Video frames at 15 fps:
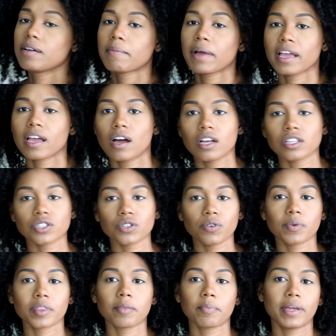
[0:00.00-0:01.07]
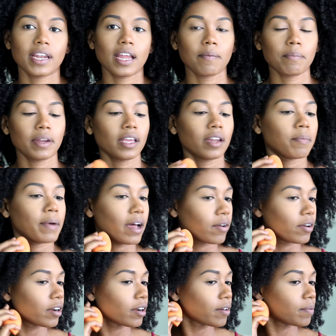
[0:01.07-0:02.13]
up my contour with the Ben Nye Banana
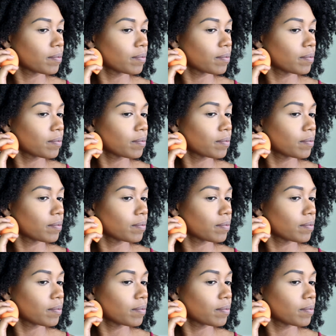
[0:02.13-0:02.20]
Powder.